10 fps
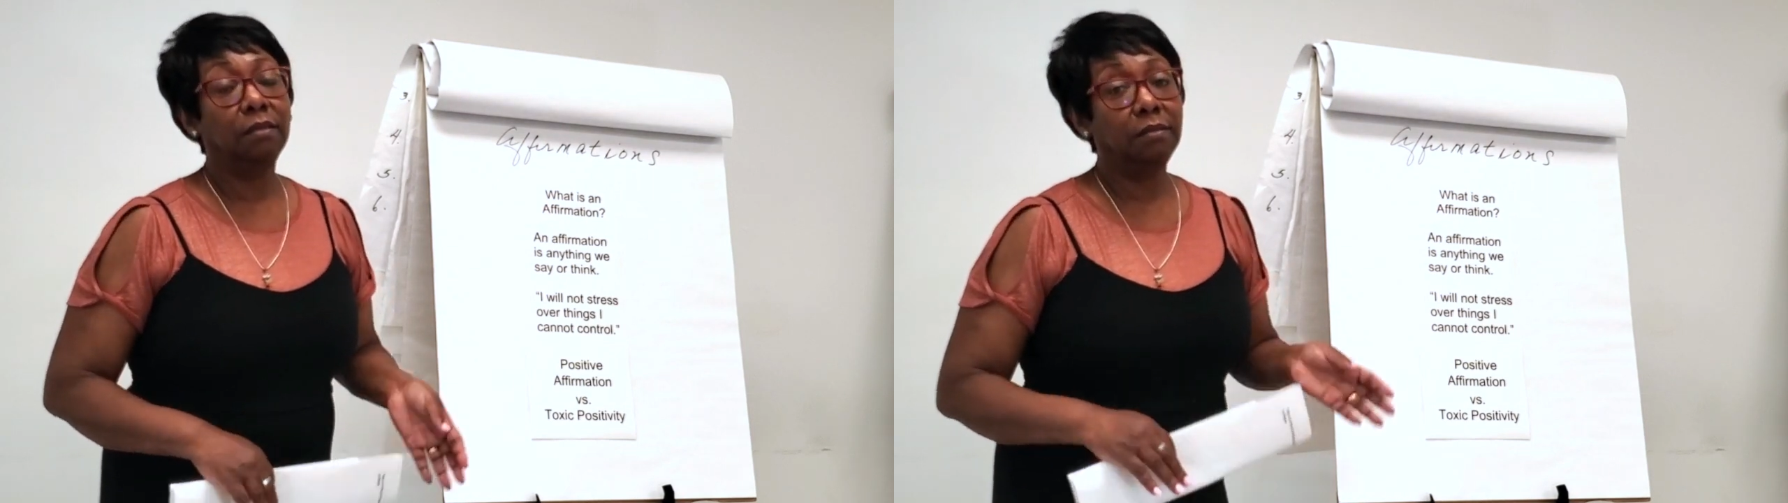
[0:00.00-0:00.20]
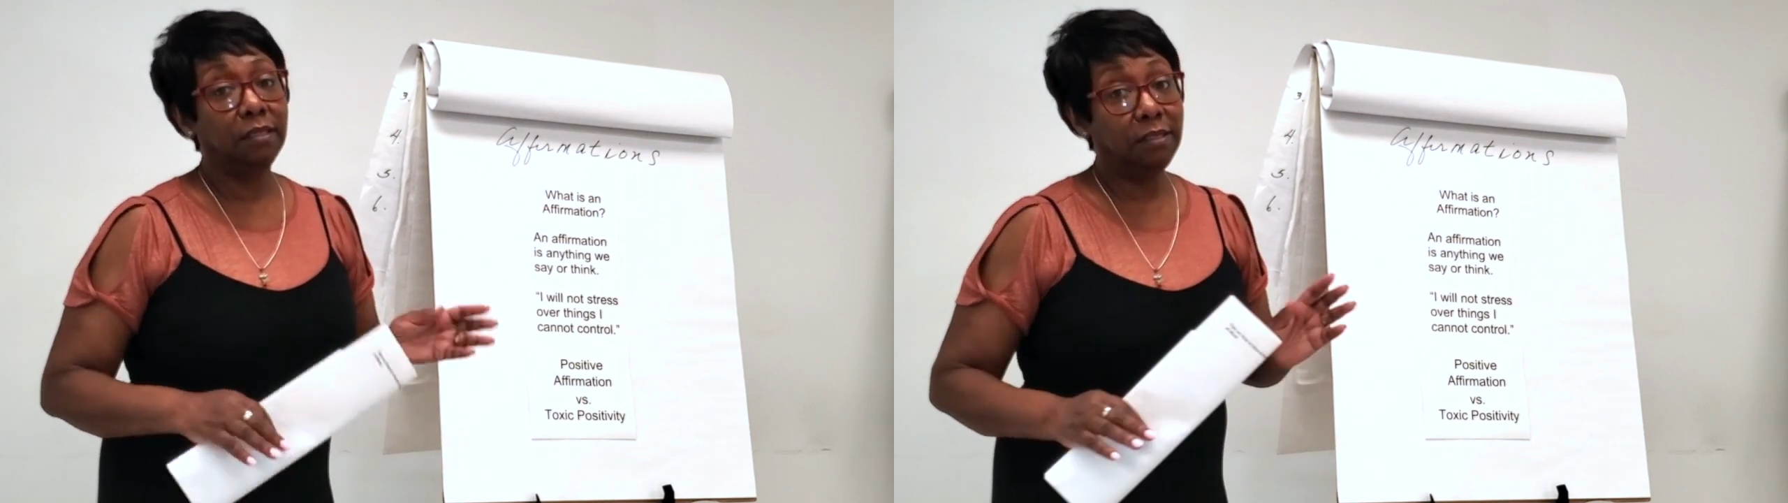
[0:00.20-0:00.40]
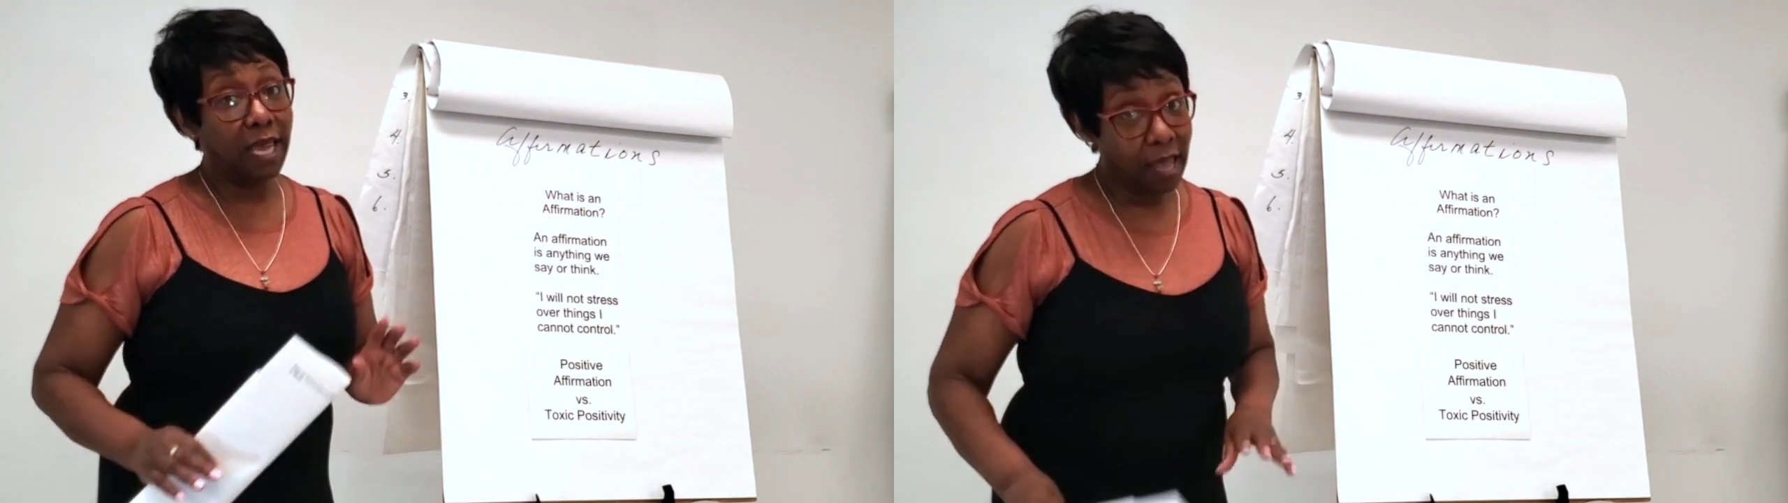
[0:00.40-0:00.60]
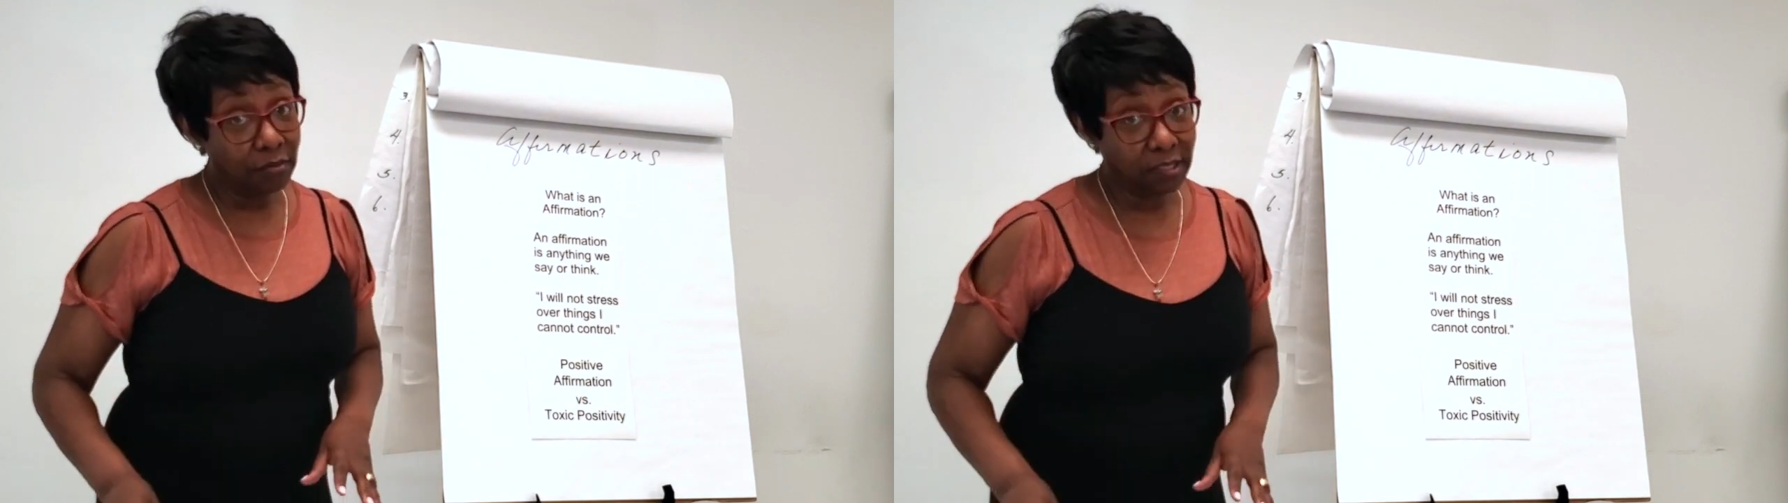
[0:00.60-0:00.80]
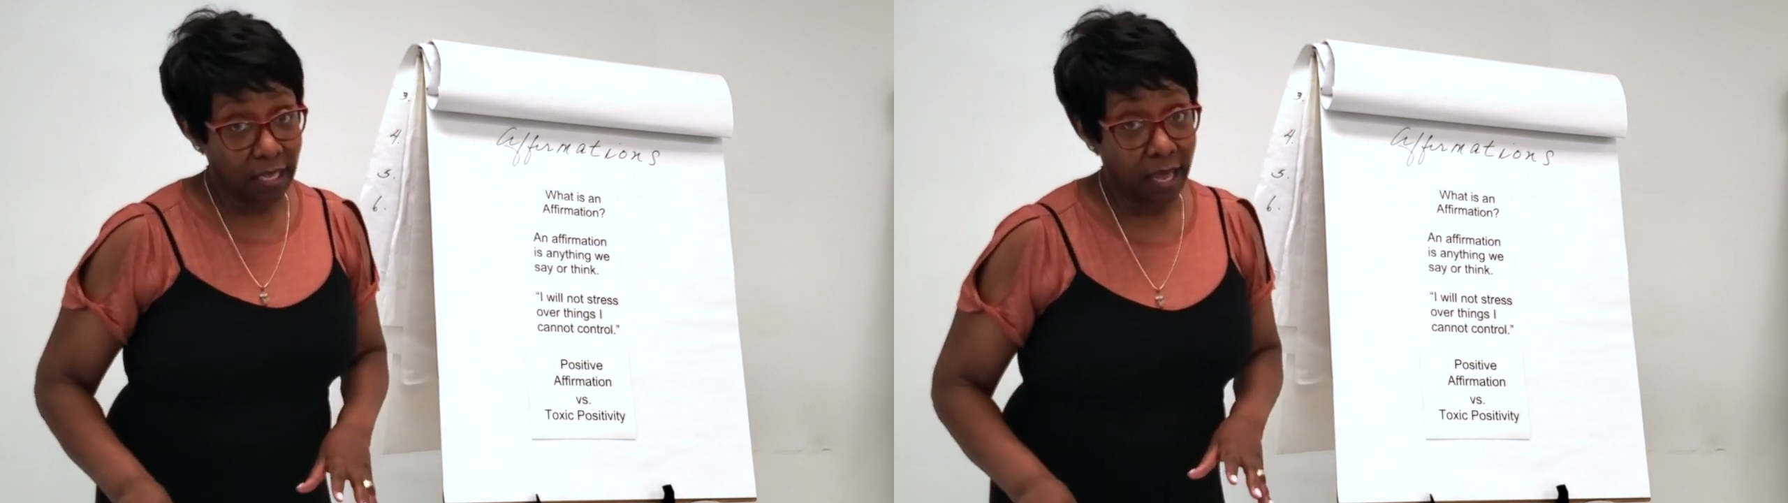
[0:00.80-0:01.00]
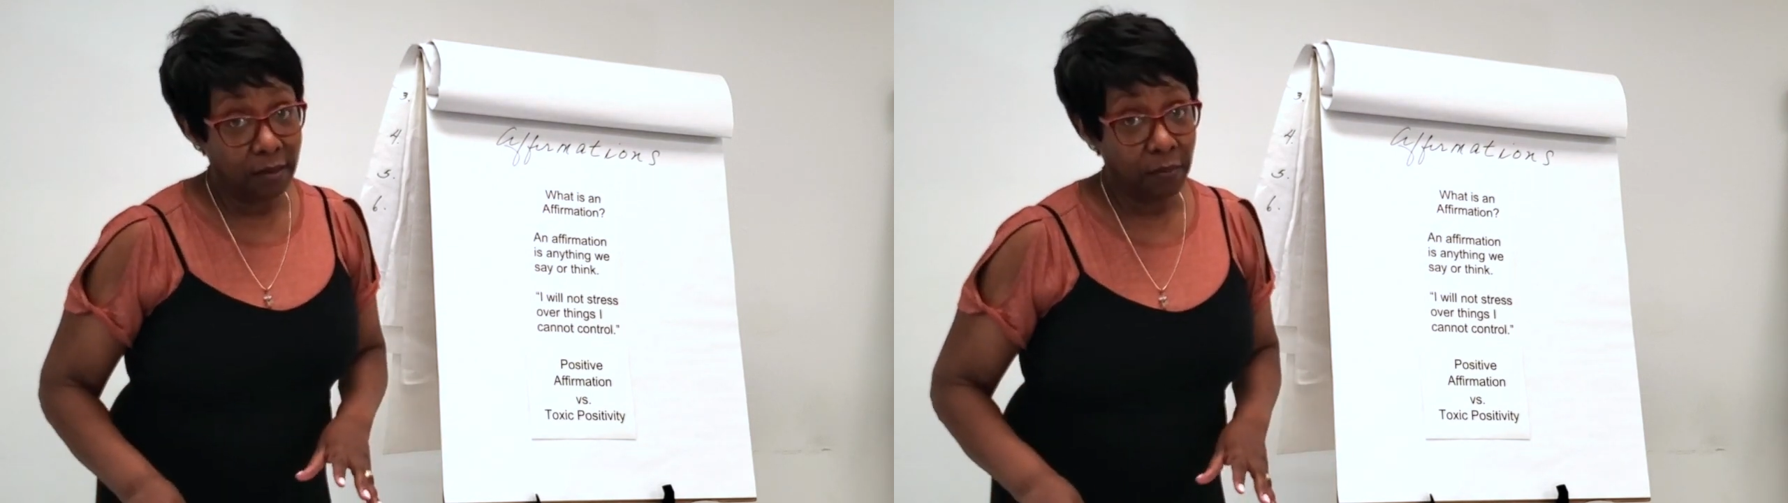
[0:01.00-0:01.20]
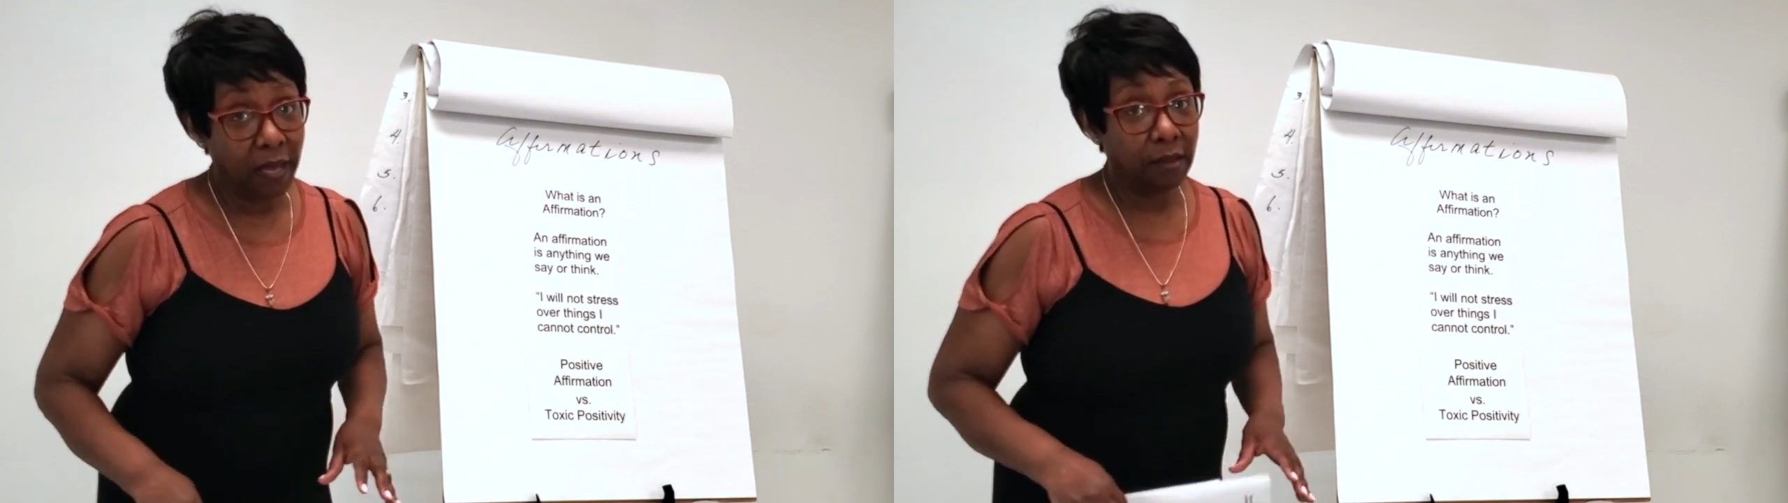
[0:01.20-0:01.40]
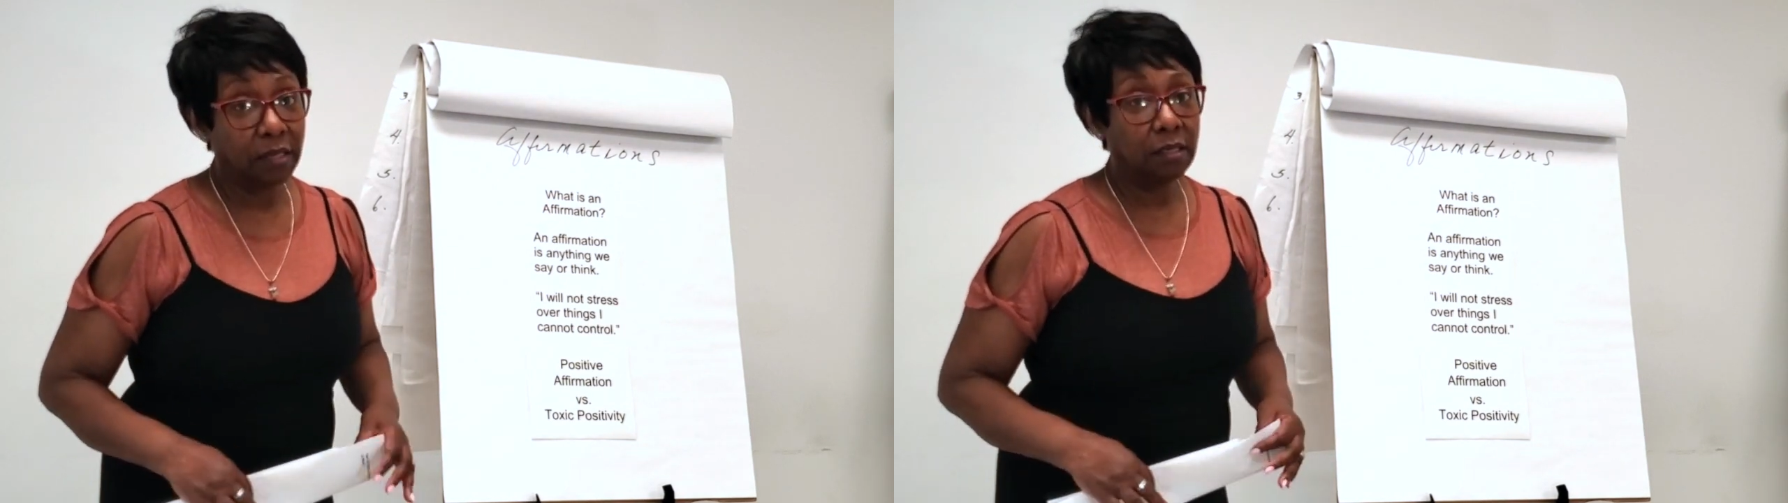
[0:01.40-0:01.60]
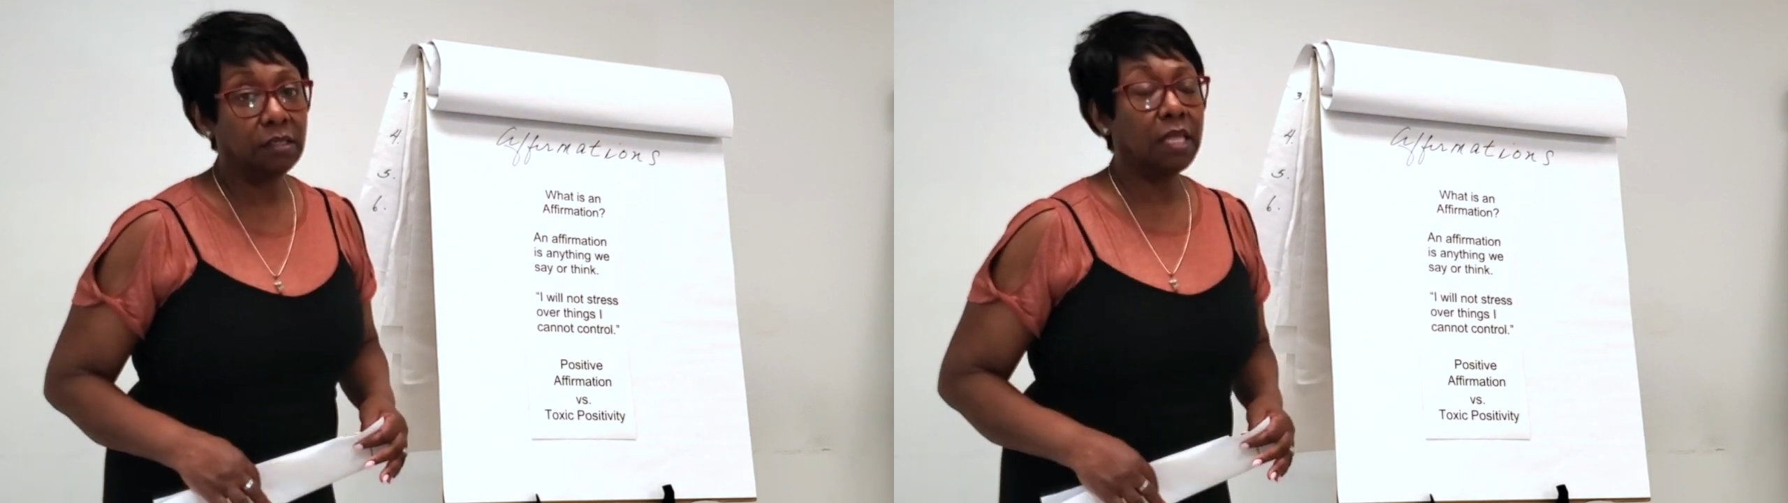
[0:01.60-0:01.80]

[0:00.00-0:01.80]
The downside about it is